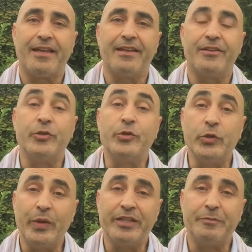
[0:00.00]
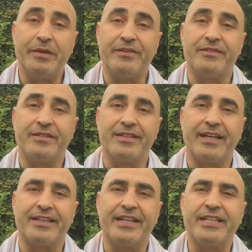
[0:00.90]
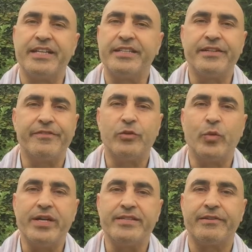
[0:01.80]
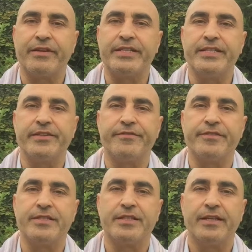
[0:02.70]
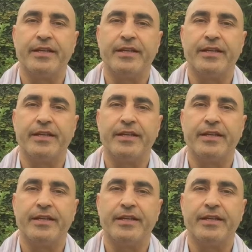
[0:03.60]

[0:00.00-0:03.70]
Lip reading: you do experience it, and in different ways and in different